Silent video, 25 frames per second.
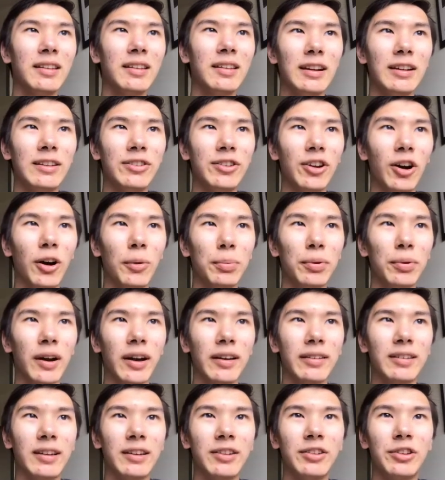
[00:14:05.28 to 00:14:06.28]
install
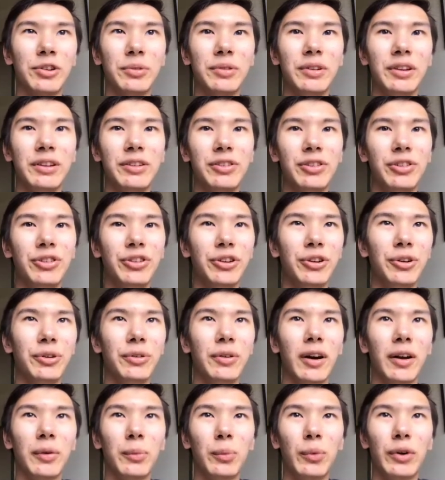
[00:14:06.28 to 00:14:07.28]
process you need to do
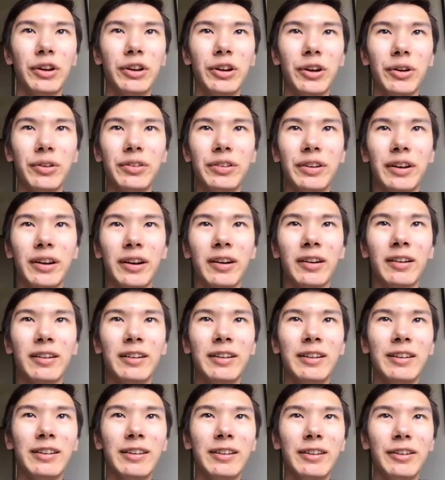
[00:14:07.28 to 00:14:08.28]
on Windows here.
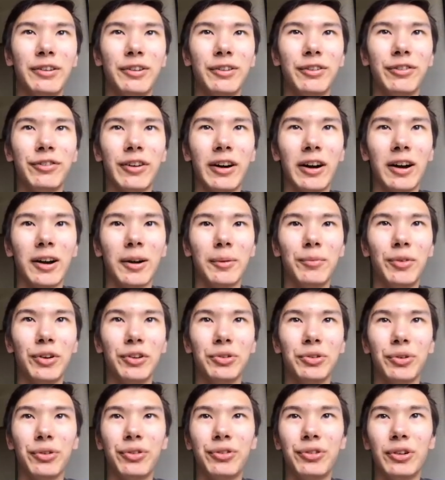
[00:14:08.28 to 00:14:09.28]
You can fire up
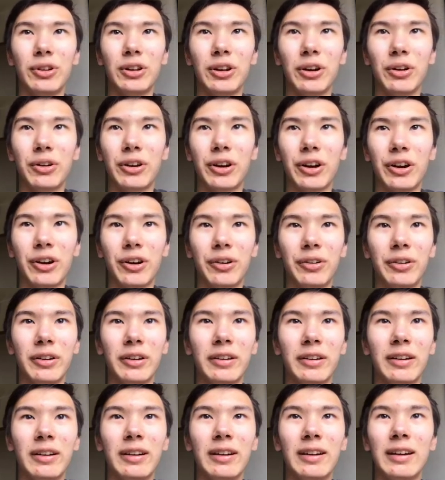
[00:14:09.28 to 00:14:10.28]
Visual Studio Code.
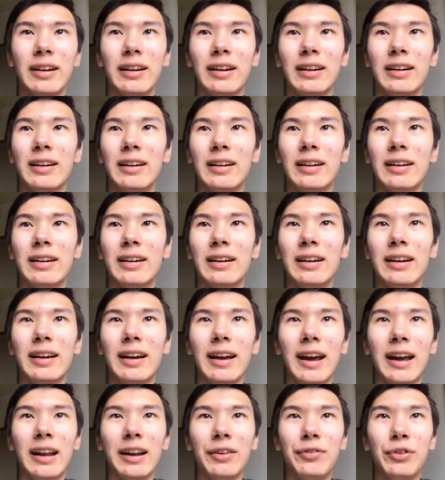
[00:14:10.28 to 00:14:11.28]

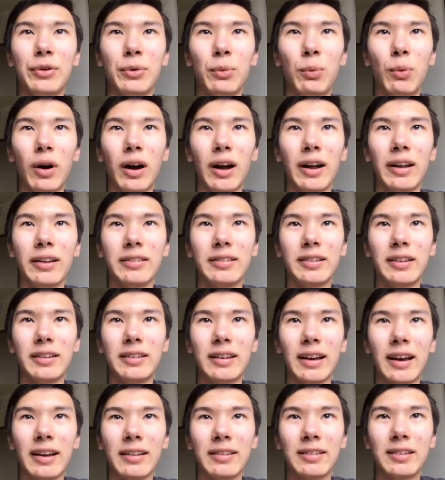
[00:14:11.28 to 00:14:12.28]
And if you want to
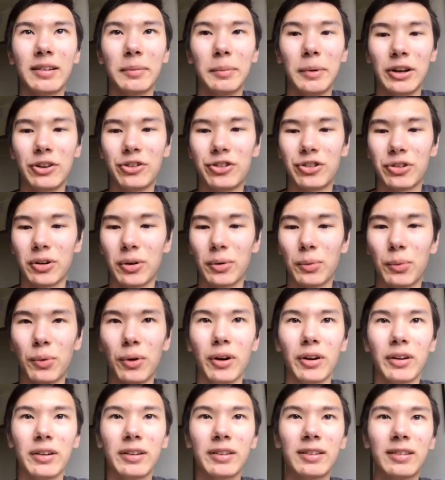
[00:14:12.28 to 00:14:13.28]
test to make sure it
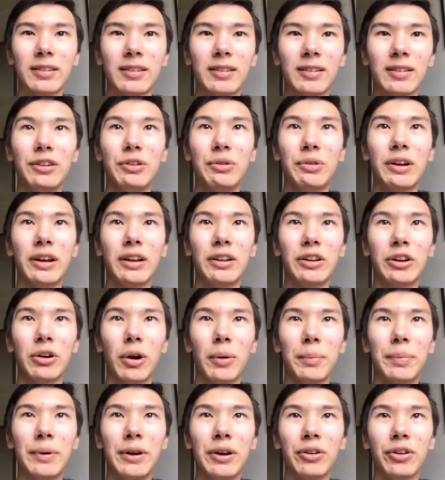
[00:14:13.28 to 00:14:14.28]
works, you can go
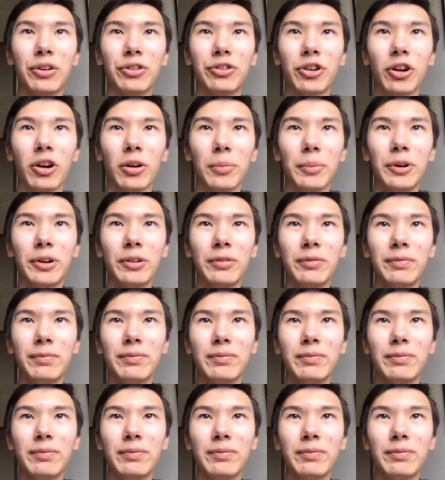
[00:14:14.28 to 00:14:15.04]
up here to Terminal,